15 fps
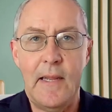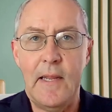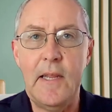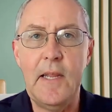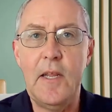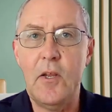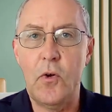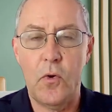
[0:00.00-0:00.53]

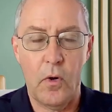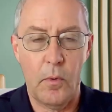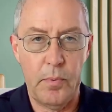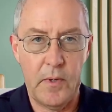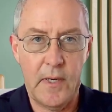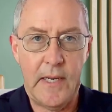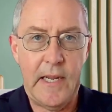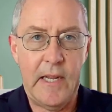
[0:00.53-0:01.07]
key
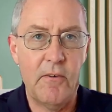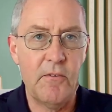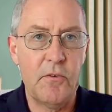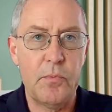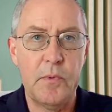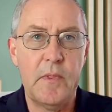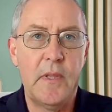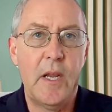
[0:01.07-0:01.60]
corporate
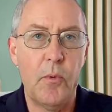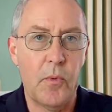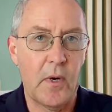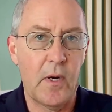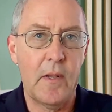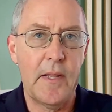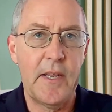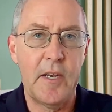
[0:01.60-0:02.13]
accounts when they want
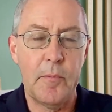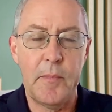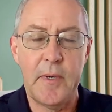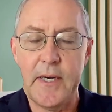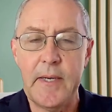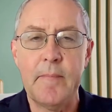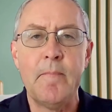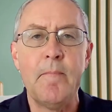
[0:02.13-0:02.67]
to lend the
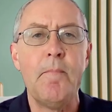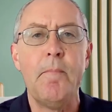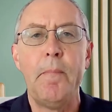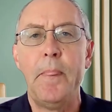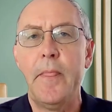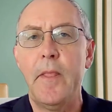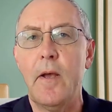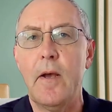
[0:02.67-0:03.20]
money.
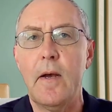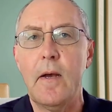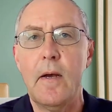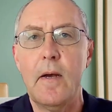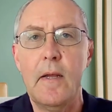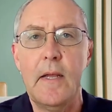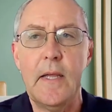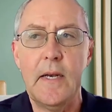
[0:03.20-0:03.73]

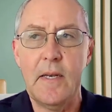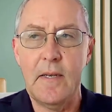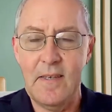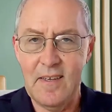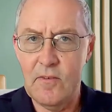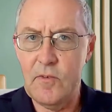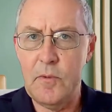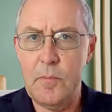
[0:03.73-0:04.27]
And it
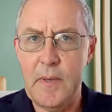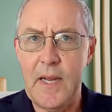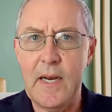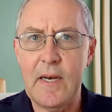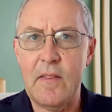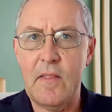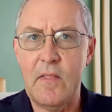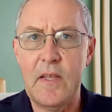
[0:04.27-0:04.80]
does
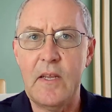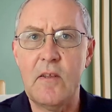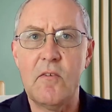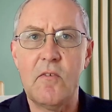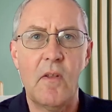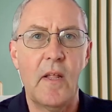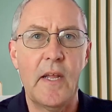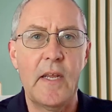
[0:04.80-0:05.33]
impact
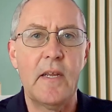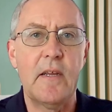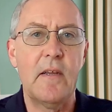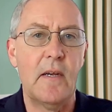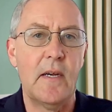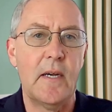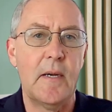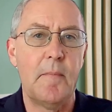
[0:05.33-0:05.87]
things like
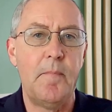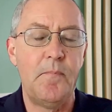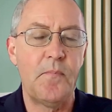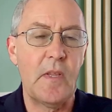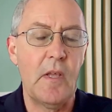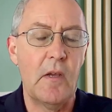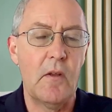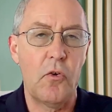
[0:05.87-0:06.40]

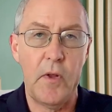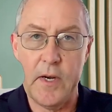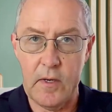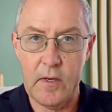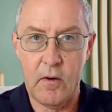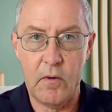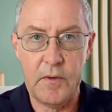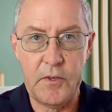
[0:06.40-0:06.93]

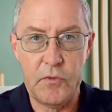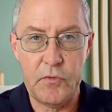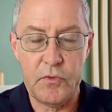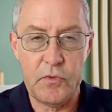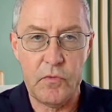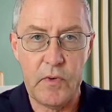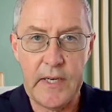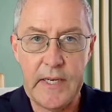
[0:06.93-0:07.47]
credit card
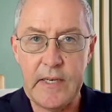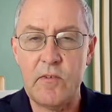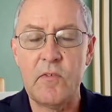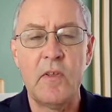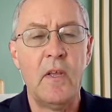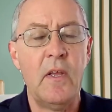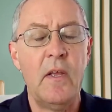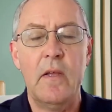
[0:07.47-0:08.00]
interest
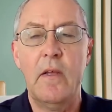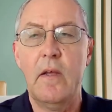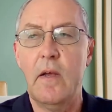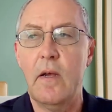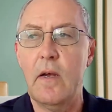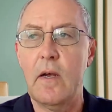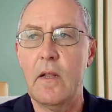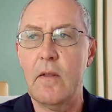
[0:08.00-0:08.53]
rates,
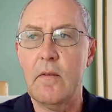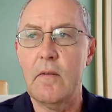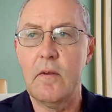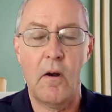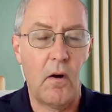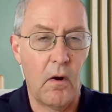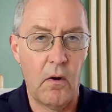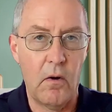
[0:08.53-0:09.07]

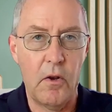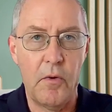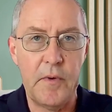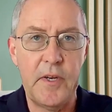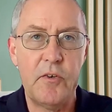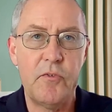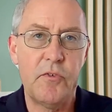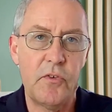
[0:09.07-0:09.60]
car
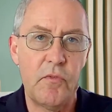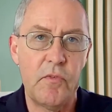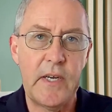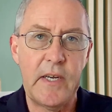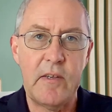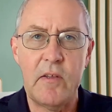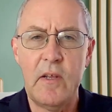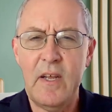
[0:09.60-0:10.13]
loan interest
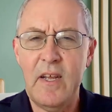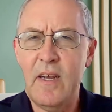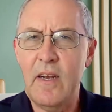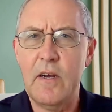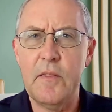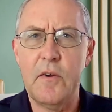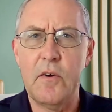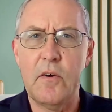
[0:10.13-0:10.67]
rates,
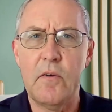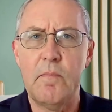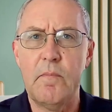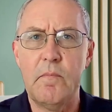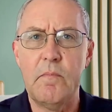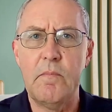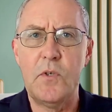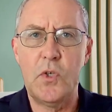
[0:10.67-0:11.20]
other
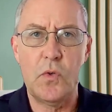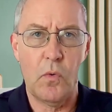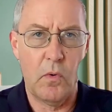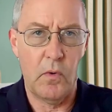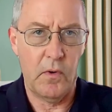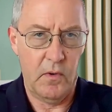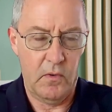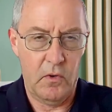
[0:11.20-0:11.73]

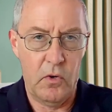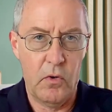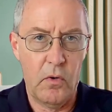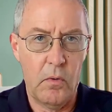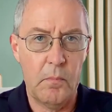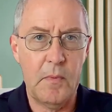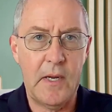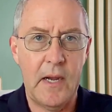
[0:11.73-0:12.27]

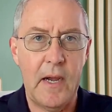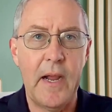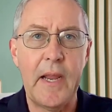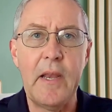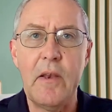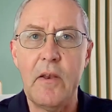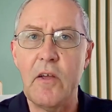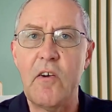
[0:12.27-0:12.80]
short-term
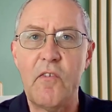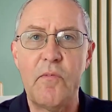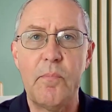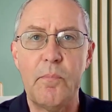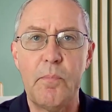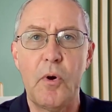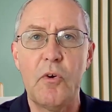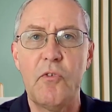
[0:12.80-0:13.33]
kind of
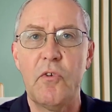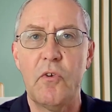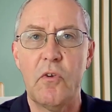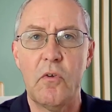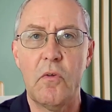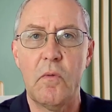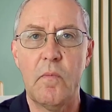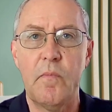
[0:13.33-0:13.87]

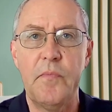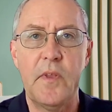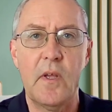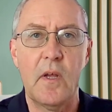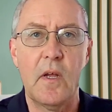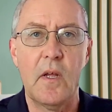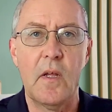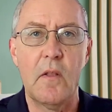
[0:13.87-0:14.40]
personal
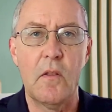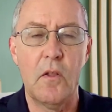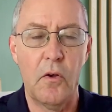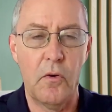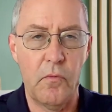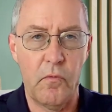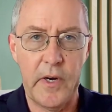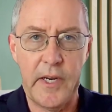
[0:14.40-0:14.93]
loan